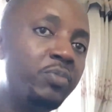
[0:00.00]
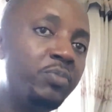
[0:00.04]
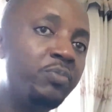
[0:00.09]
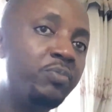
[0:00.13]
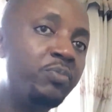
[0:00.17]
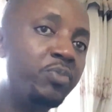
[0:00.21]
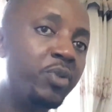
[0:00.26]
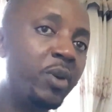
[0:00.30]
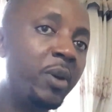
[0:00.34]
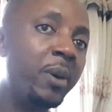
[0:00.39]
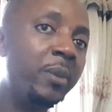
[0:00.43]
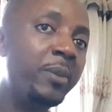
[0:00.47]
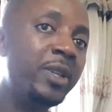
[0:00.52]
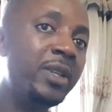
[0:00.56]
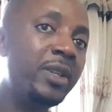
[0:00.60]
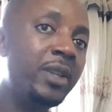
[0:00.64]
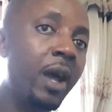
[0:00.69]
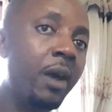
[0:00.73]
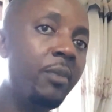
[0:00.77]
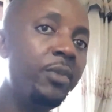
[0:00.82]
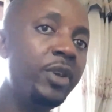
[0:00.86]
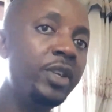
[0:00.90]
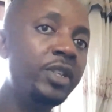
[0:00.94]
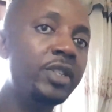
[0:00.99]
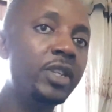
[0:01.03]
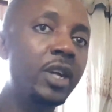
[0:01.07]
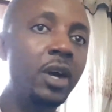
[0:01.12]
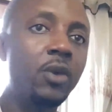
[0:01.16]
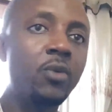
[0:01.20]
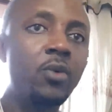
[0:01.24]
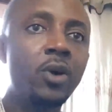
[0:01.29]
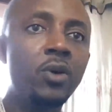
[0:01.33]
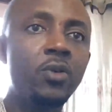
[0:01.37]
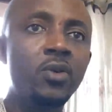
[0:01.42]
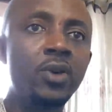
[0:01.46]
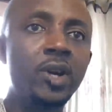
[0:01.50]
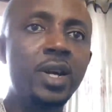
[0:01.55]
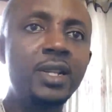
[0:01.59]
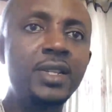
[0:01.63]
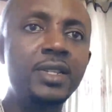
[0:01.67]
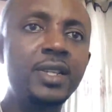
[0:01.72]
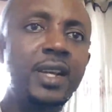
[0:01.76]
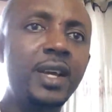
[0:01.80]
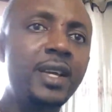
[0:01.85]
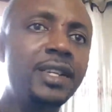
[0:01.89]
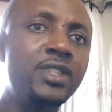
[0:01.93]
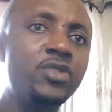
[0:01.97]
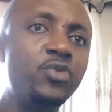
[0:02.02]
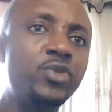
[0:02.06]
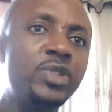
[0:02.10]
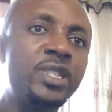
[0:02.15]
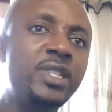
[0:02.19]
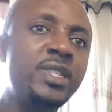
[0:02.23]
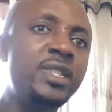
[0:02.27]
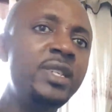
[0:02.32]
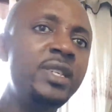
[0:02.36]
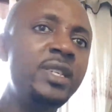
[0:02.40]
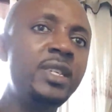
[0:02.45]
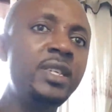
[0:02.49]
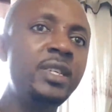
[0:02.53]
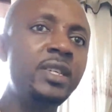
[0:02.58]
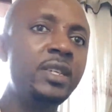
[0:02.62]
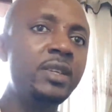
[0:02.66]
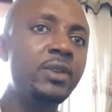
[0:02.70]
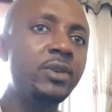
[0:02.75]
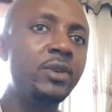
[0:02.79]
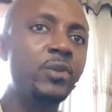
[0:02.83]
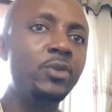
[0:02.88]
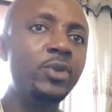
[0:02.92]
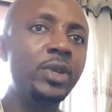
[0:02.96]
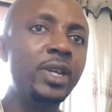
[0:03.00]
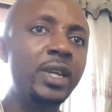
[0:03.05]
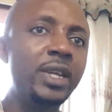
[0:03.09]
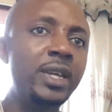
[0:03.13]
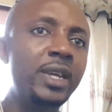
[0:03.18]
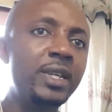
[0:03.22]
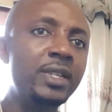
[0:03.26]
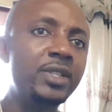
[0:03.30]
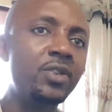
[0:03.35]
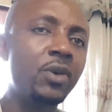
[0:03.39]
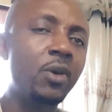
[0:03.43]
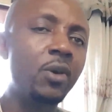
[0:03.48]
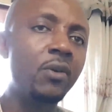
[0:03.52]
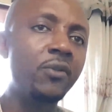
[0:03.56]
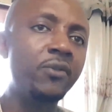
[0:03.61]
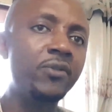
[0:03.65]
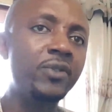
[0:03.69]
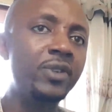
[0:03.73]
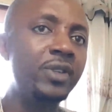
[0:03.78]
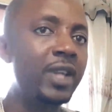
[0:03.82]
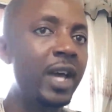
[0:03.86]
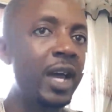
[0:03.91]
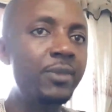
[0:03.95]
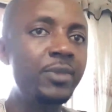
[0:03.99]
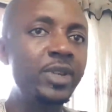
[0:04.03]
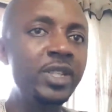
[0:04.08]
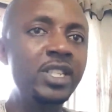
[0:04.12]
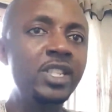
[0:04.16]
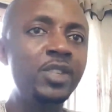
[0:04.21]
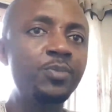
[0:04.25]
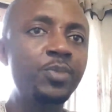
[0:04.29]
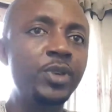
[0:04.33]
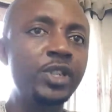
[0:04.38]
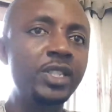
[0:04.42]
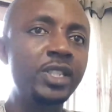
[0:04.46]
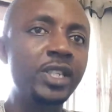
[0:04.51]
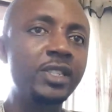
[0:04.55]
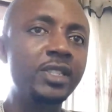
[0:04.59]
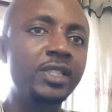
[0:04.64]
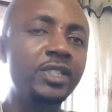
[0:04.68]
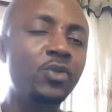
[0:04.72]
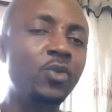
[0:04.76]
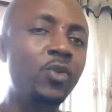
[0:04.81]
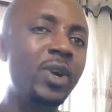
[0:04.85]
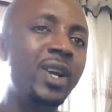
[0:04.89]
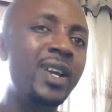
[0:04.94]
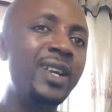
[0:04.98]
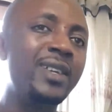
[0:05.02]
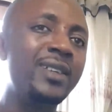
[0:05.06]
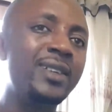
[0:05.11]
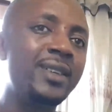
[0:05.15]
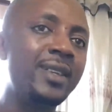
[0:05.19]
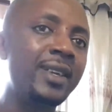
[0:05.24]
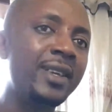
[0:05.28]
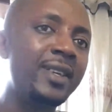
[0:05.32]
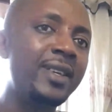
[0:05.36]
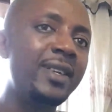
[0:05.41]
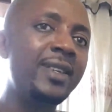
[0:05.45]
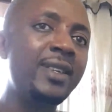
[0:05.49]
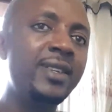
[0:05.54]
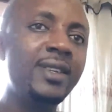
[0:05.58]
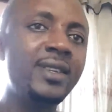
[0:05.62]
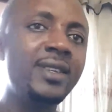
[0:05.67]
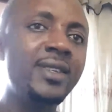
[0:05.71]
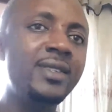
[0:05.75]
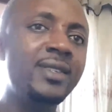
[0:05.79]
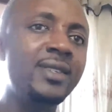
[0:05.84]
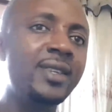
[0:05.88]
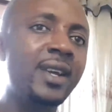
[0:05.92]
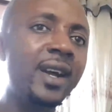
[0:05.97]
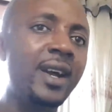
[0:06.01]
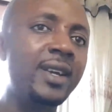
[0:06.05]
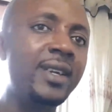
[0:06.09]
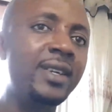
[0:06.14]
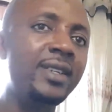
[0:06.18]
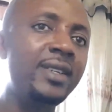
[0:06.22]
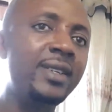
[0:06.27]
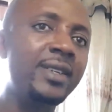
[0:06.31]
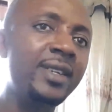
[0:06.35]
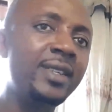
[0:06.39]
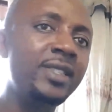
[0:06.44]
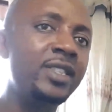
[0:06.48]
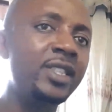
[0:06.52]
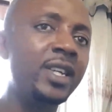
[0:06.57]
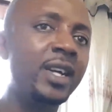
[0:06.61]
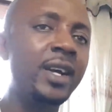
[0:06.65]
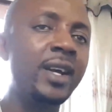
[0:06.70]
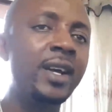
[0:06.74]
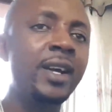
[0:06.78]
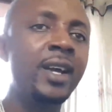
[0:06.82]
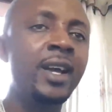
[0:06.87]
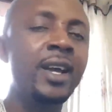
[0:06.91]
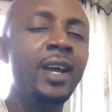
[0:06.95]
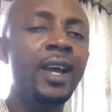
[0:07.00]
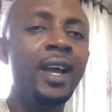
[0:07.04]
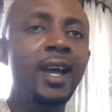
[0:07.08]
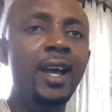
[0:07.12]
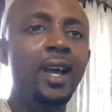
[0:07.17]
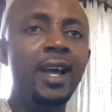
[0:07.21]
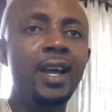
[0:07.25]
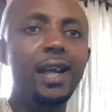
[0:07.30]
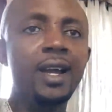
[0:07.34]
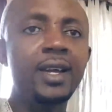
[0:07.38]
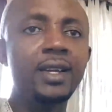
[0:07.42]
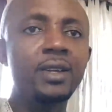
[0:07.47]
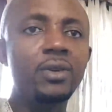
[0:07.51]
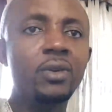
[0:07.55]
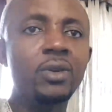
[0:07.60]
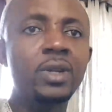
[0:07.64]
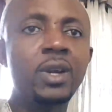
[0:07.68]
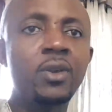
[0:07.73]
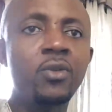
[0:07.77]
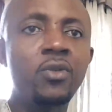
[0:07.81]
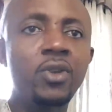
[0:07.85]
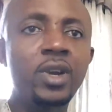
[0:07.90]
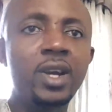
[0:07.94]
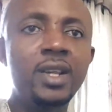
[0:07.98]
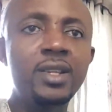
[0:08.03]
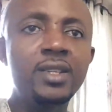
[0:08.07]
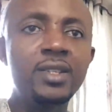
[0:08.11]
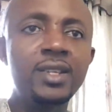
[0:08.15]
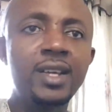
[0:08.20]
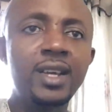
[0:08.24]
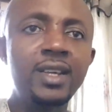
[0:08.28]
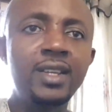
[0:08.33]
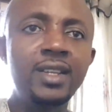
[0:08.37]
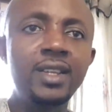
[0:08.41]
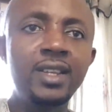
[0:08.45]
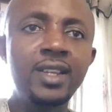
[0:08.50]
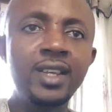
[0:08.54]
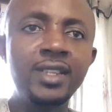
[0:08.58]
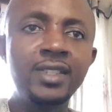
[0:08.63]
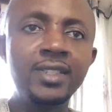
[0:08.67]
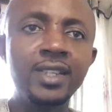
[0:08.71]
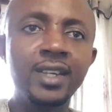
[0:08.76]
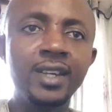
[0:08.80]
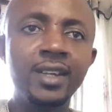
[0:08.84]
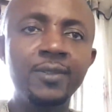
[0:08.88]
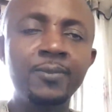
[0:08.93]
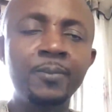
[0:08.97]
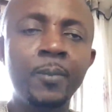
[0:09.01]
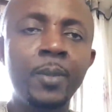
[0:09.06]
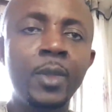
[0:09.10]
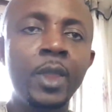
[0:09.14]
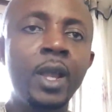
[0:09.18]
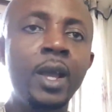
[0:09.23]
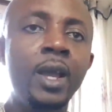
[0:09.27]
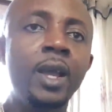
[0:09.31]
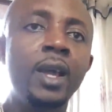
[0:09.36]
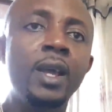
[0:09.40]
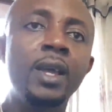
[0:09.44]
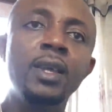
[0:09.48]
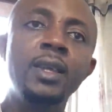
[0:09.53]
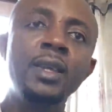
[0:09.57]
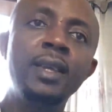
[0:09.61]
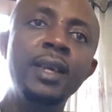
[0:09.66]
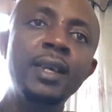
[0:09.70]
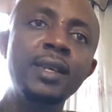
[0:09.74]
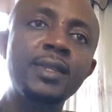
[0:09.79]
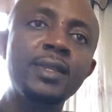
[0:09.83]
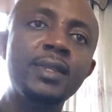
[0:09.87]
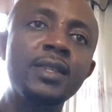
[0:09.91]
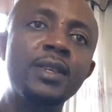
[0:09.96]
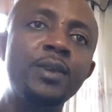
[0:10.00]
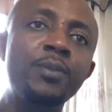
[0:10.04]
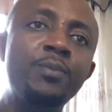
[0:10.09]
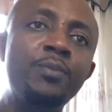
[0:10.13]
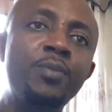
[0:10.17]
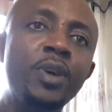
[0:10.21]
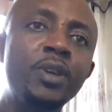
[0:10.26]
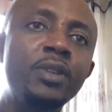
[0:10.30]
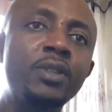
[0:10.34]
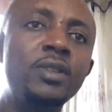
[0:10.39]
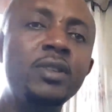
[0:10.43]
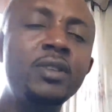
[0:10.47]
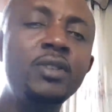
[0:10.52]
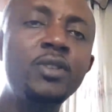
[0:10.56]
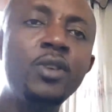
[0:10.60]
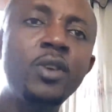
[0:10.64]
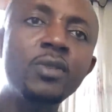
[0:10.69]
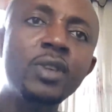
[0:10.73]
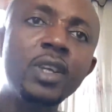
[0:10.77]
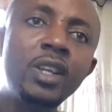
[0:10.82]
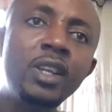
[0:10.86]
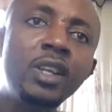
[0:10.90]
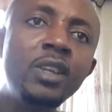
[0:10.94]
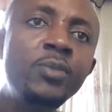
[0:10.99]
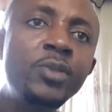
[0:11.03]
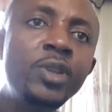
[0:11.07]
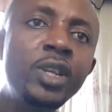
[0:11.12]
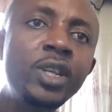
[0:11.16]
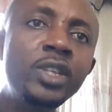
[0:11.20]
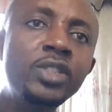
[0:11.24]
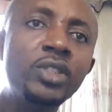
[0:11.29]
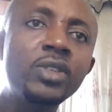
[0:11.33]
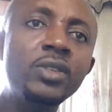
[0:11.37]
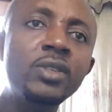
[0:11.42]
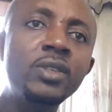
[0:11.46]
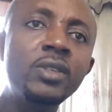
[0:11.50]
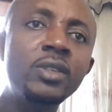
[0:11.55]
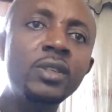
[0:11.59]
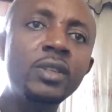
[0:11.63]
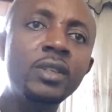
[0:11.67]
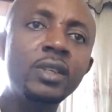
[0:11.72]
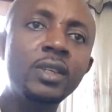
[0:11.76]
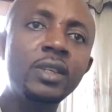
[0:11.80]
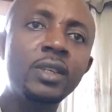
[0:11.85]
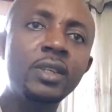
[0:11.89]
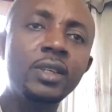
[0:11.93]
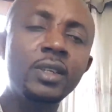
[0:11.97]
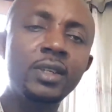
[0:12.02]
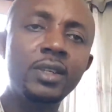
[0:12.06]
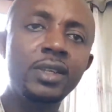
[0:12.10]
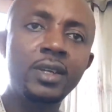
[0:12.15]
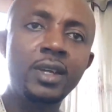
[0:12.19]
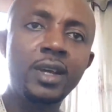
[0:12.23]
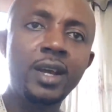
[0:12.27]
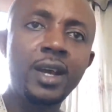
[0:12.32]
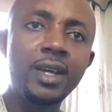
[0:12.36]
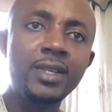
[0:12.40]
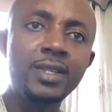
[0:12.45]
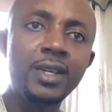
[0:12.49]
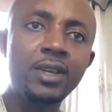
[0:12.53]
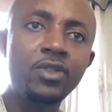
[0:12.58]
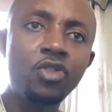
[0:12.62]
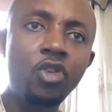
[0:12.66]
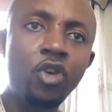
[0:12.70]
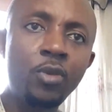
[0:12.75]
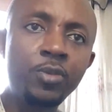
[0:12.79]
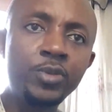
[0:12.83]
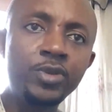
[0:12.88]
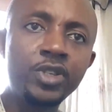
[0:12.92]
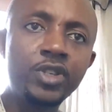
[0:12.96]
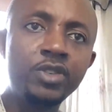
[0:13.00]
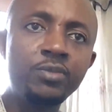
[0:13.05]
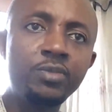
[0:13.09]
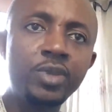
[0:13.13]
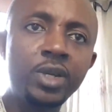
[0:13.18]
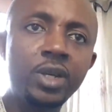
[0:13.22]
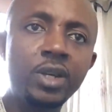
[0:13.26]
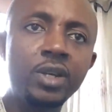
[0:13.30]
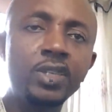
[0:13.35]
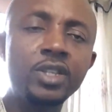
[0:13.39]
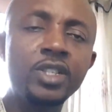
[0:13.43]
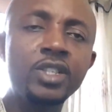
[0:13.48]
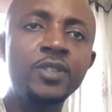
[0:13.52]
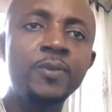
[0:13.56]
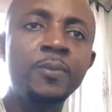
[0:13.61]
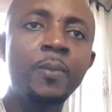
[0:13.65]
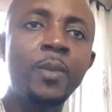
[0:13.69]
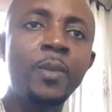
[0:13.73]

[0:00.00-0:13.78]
probably damage our organs, as we see with the case of diabetic patients where the kidneys are in danger and other organs are in danger. Yes, but not elimination as an option, because